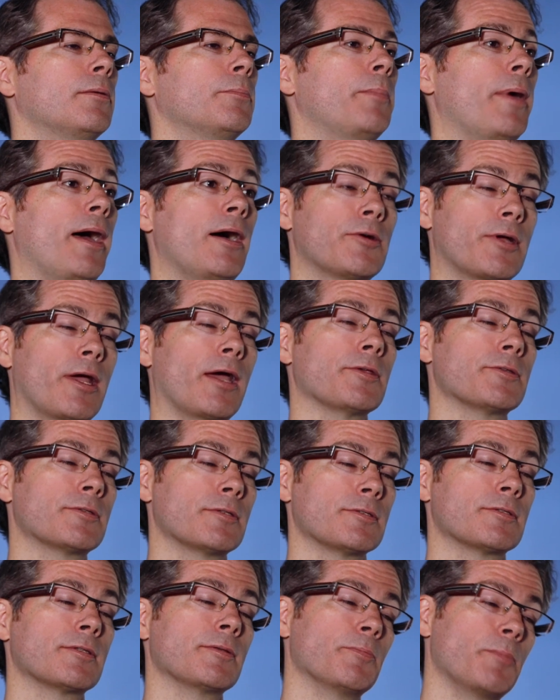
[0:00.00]
Bowel gas
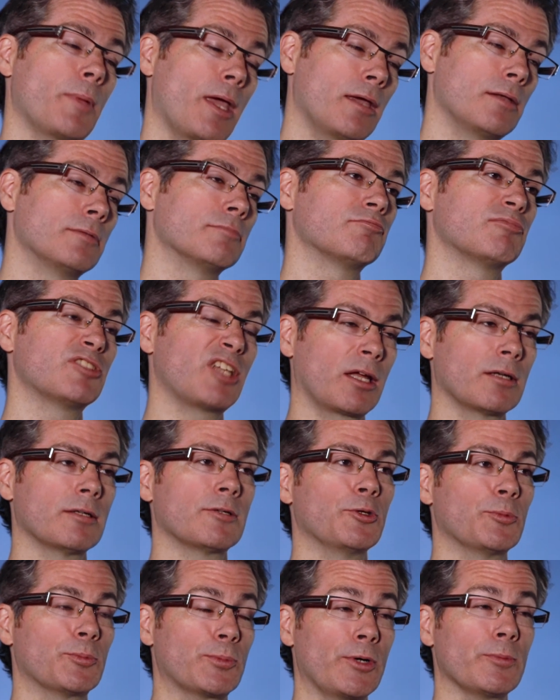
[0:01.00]
is the main
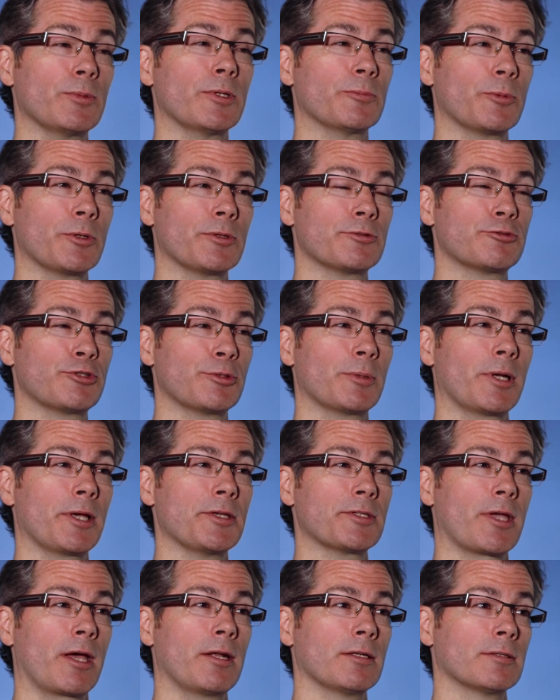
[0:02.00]
technical problem with AAA
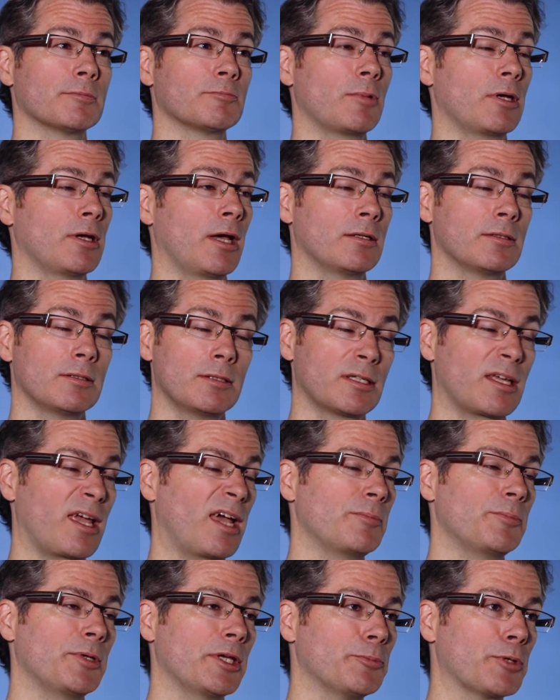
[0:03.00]
scanning, and it
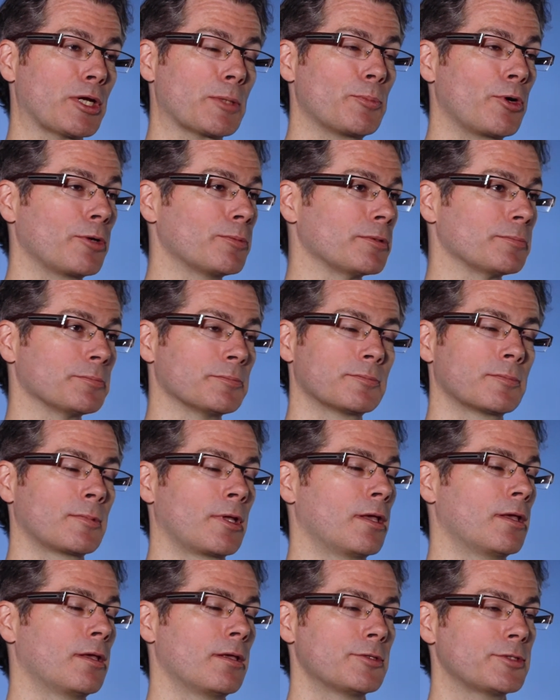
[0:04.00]
can be a big problem.
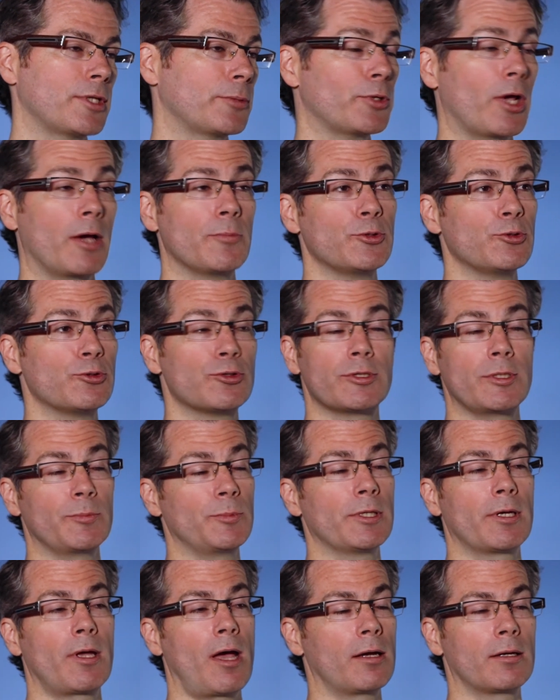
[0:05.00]
Sometimes you
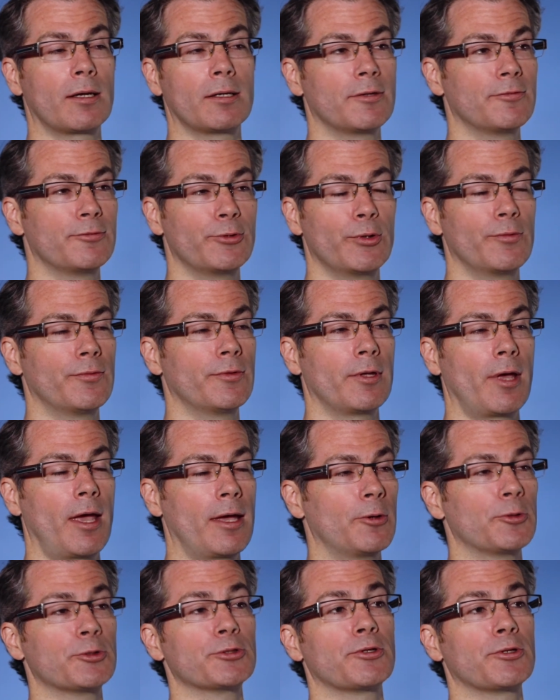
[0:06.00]
simply can't get a view of the
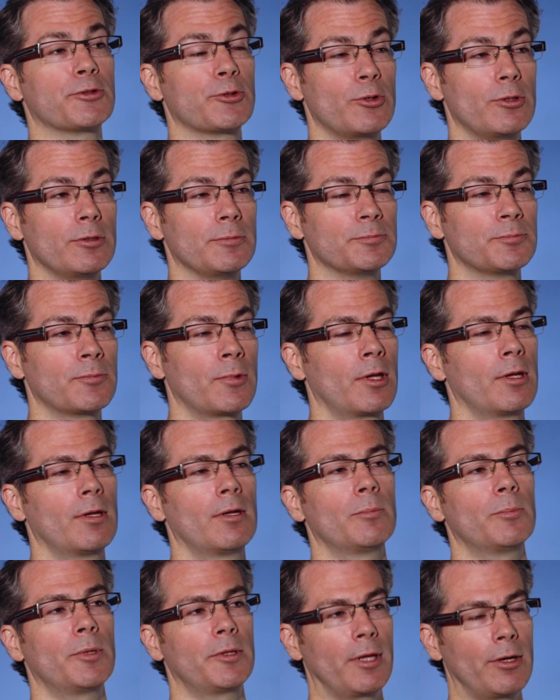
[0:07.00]
aorta at all.
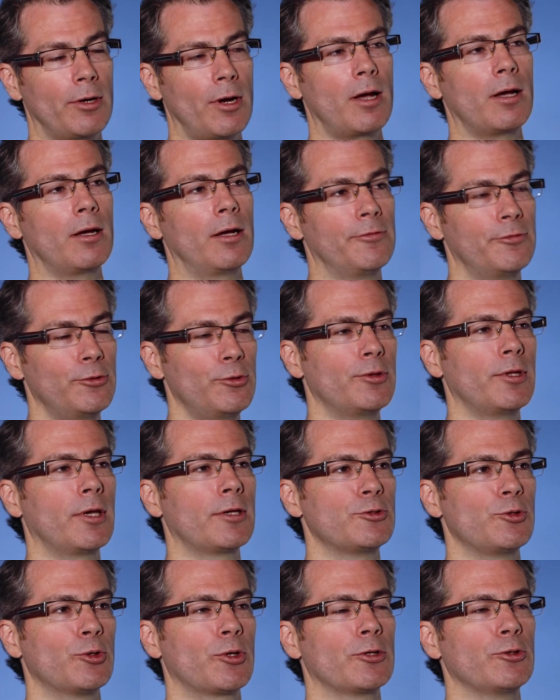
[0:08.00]
But there are a few
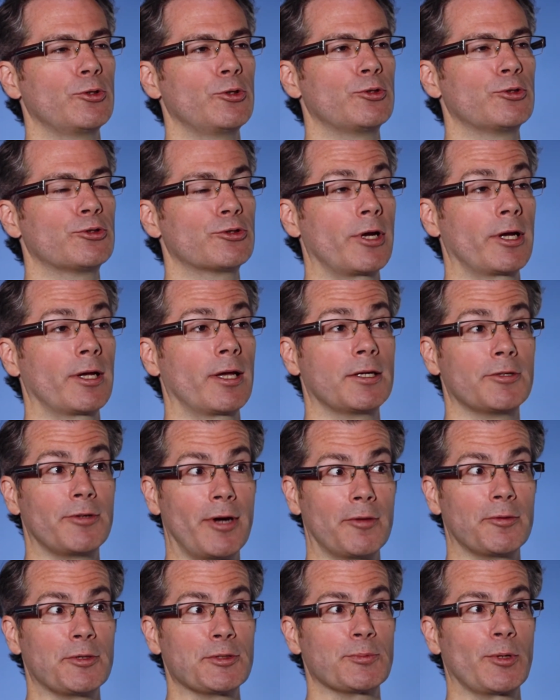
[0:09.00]
things you can do to try and get
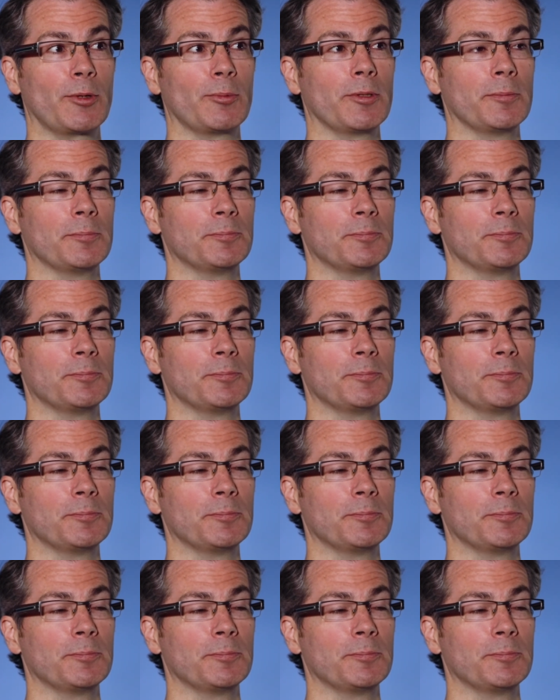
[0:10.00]
around this problem.